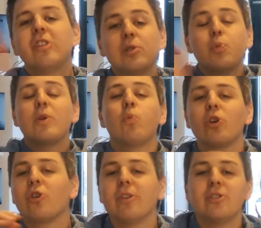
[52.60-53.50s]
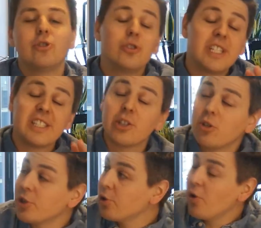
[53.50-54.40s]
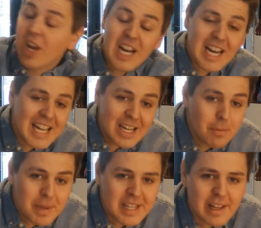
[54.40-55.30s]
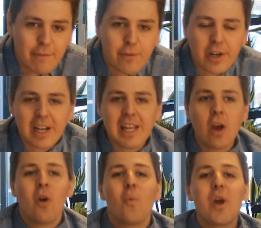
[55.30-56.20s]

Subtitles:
So this week we're going to do things also a little bit differently.